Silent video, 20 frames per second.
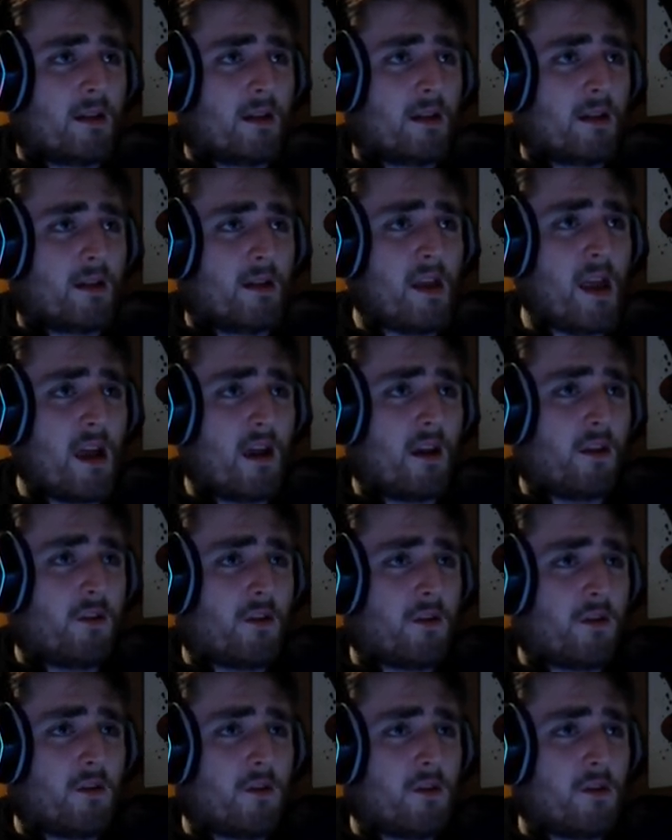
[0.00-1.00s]

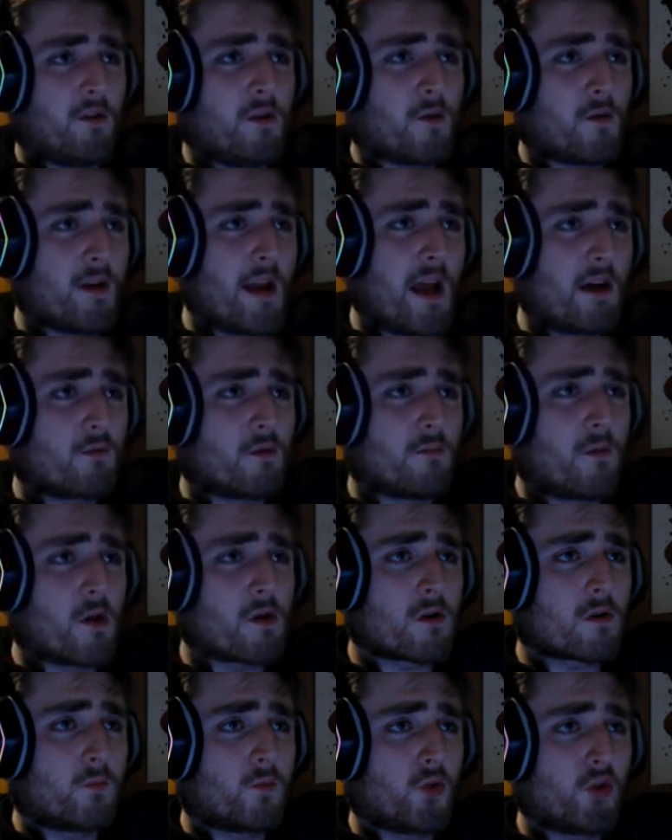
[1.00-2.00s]
Yes, you're that
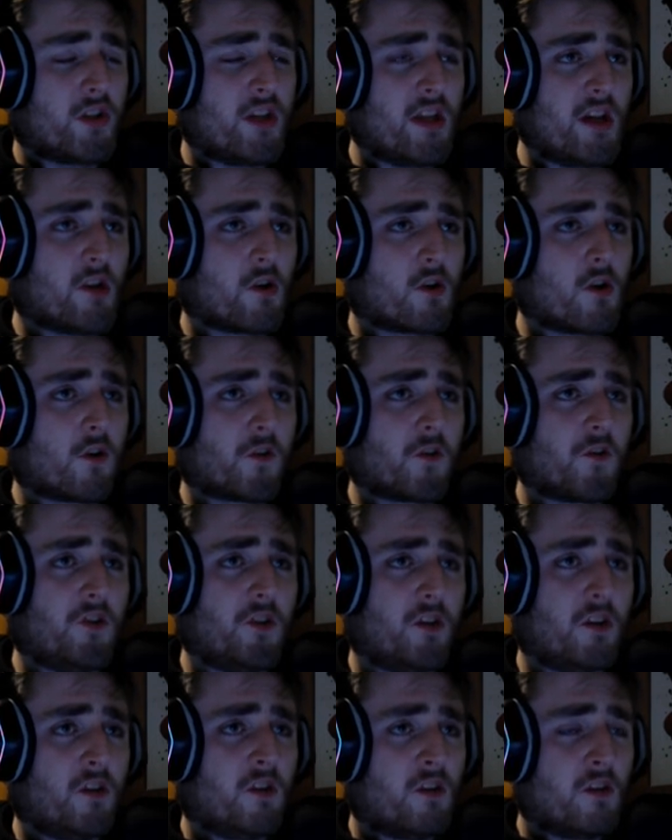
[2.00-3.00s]
remarkable digger, aren't
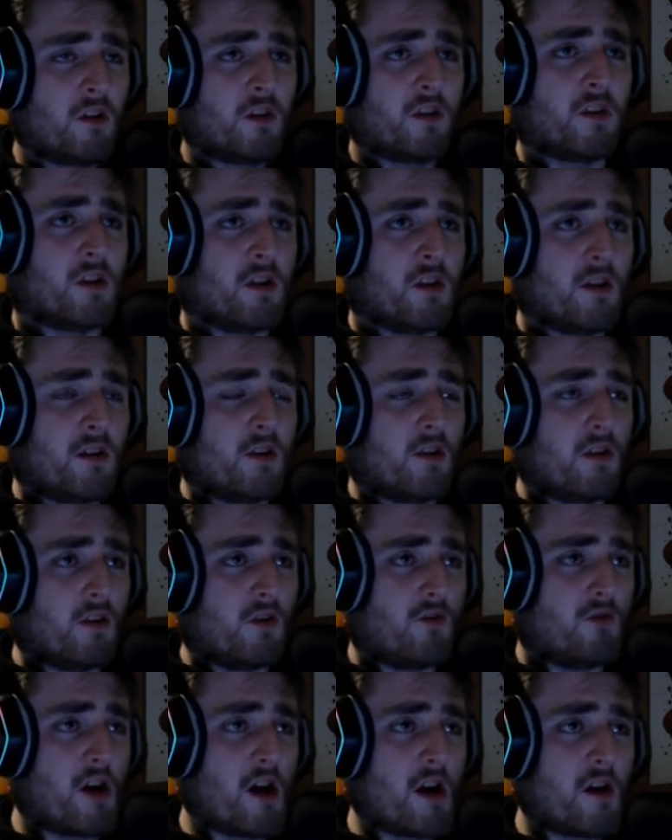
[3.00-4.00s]
you?
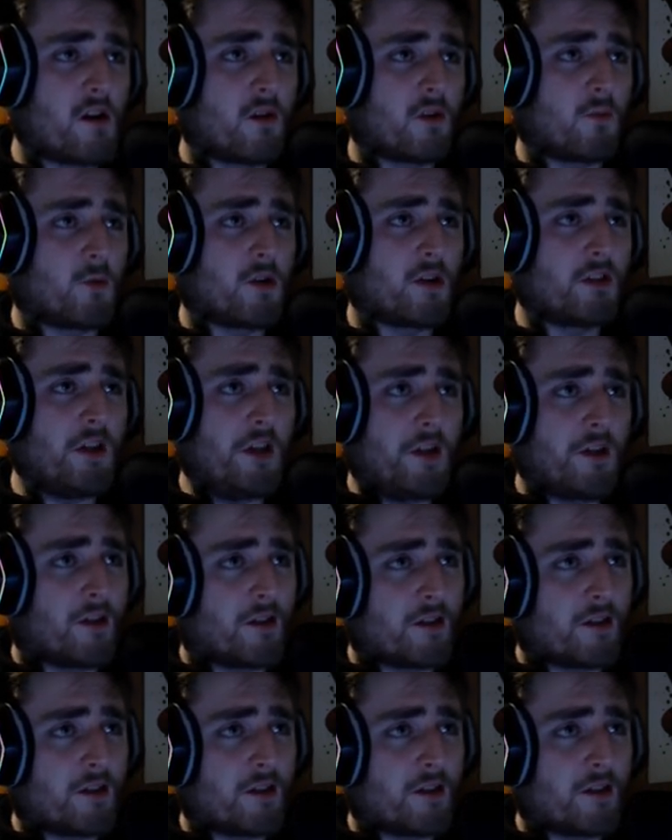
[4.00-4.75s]
John, was it?